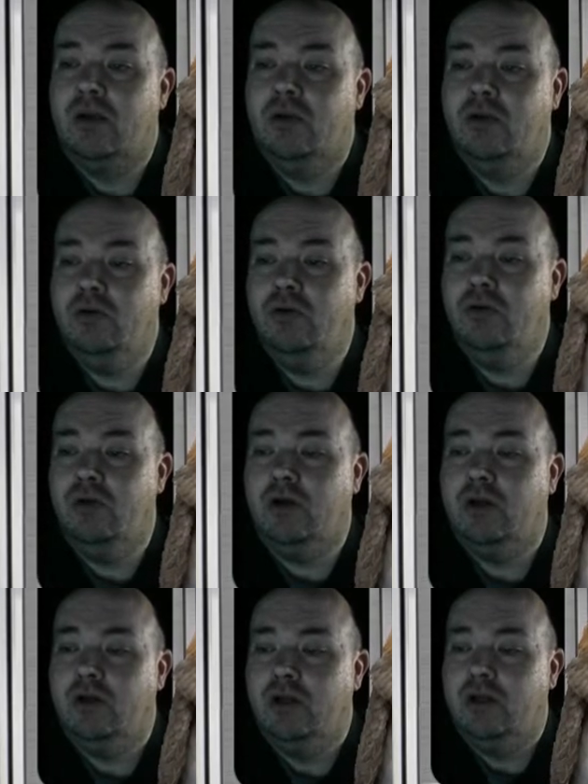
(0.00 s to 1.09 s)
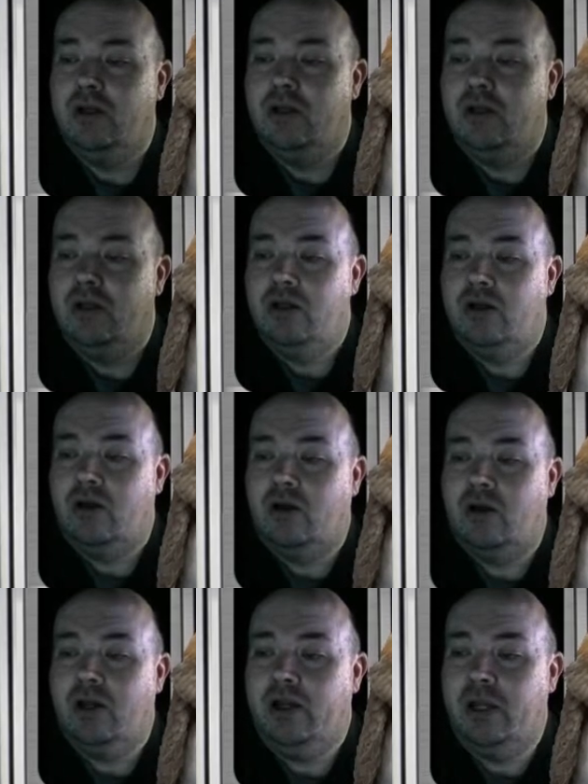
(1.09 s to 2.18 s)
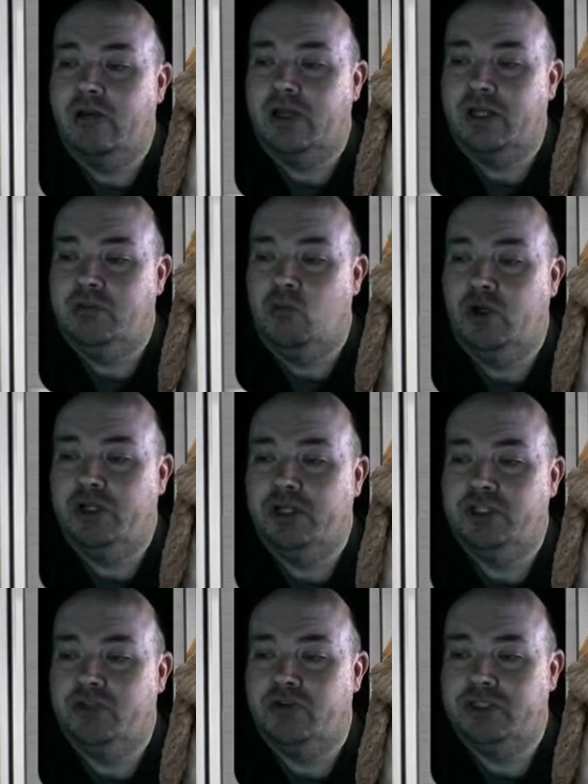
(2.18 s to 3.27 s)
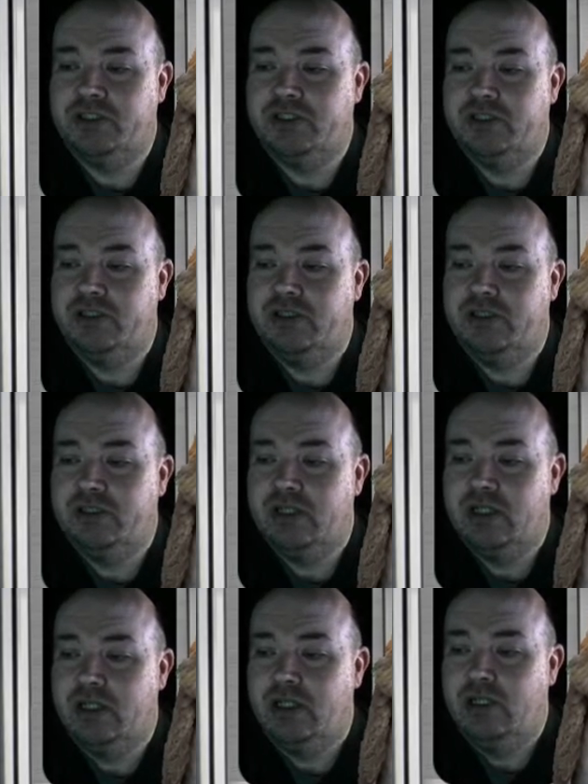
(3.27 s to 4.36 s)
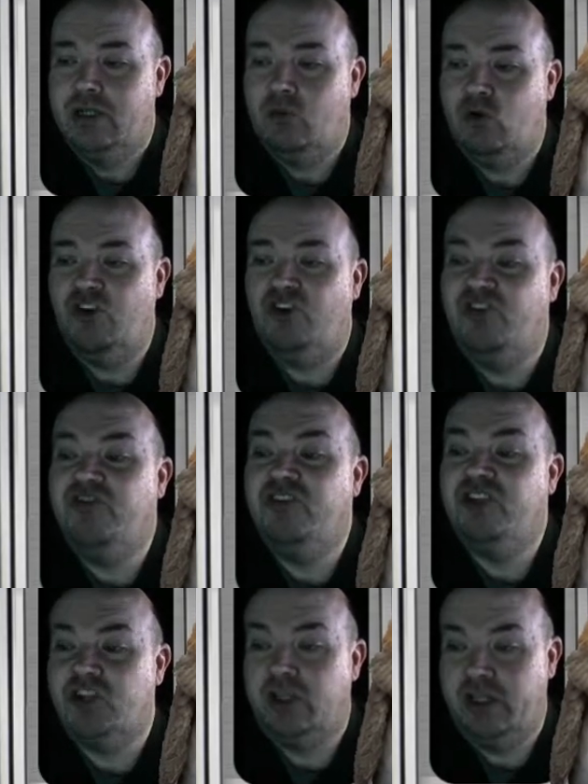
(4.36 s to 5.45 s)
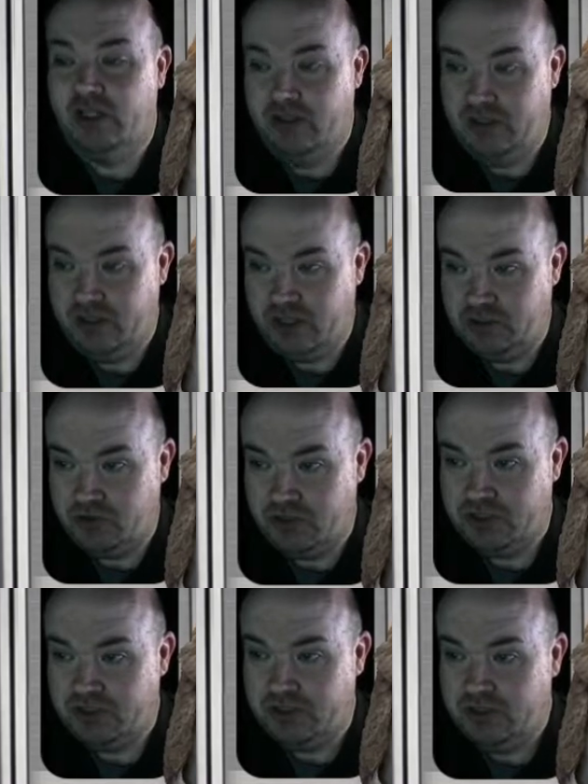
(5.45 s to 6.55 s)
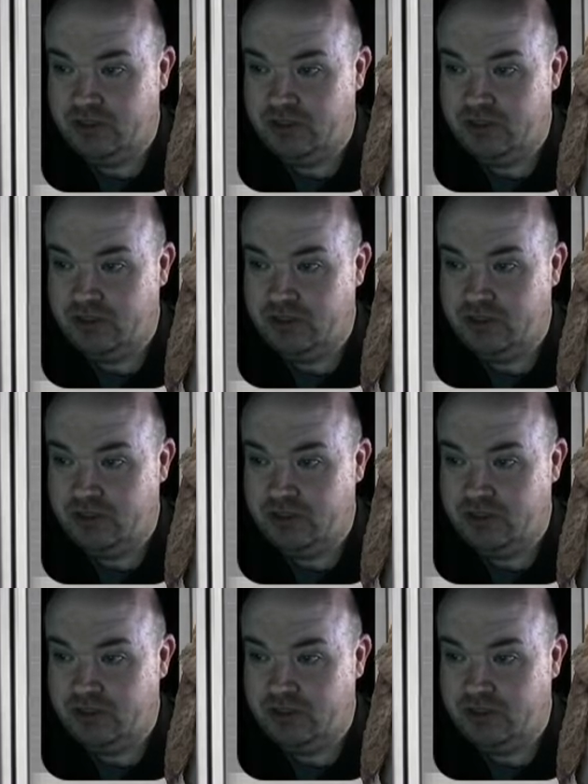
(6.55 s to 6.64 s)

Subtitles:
Woo! Alright, now it gets more dangerous. More officially dangerous.